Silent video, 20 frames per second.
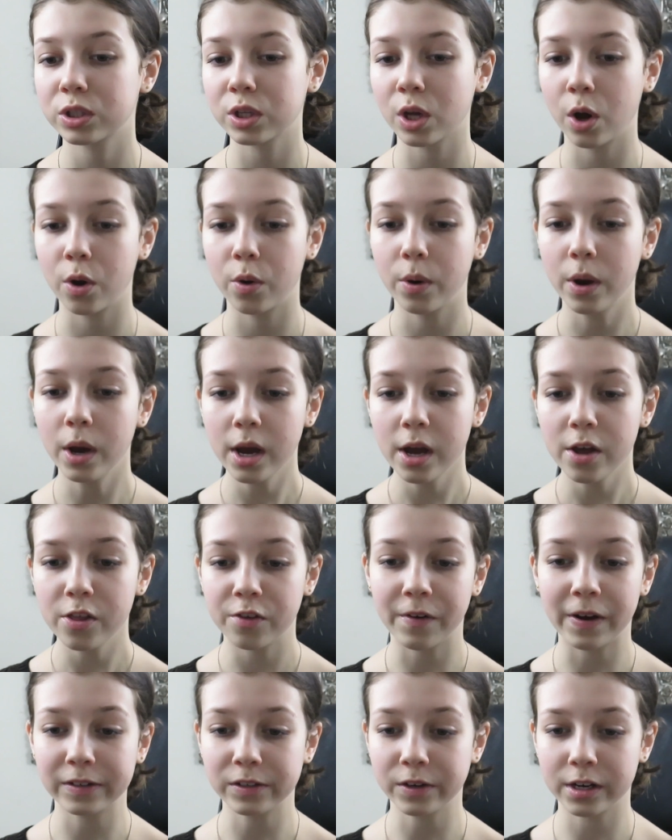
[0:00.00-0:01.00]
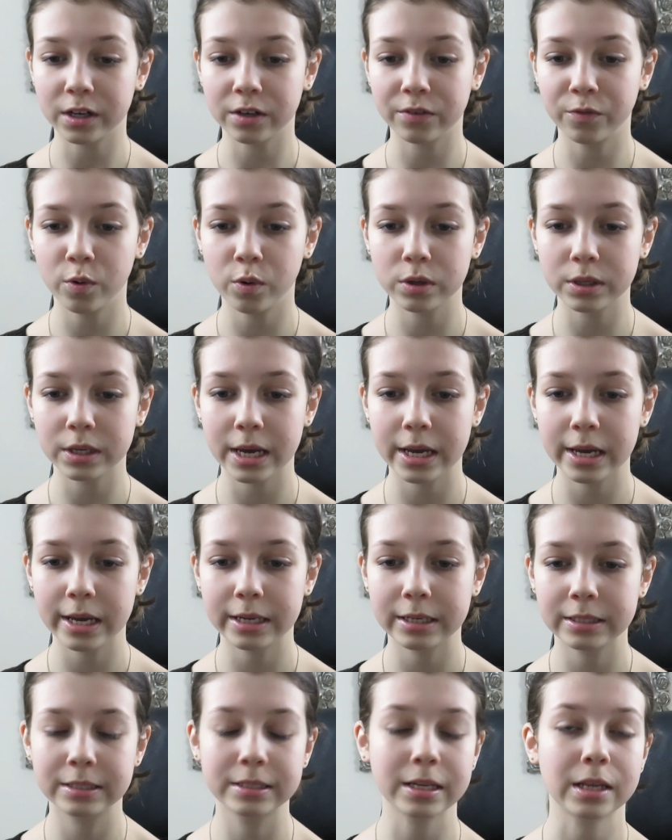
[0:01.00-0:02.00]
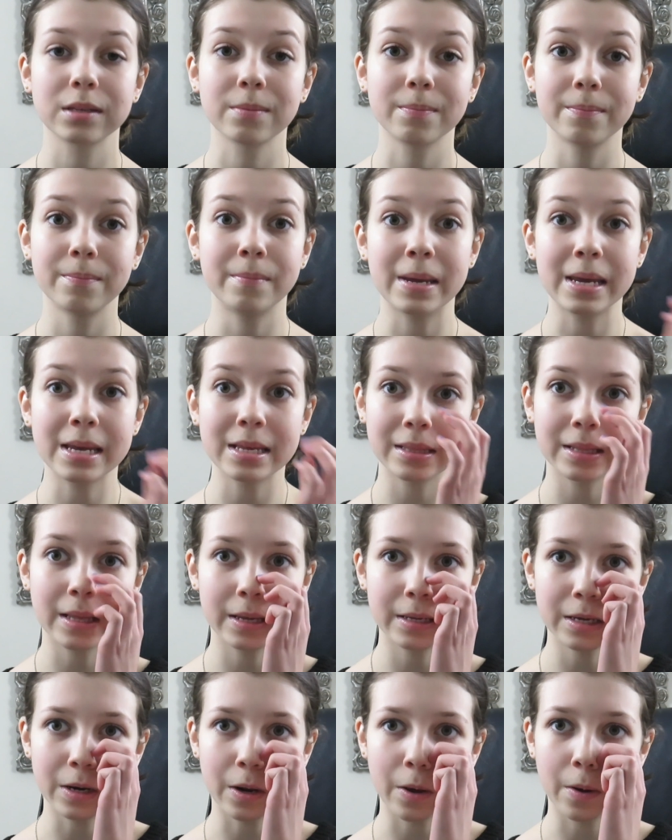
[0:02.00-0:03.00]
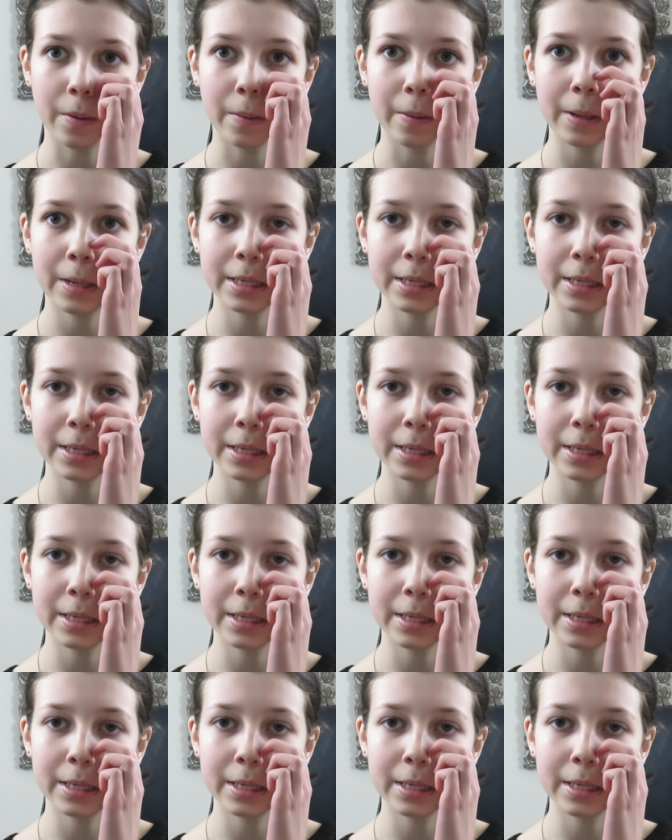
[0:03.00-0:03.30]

so the fact I can afford it doesn't mean that, you know,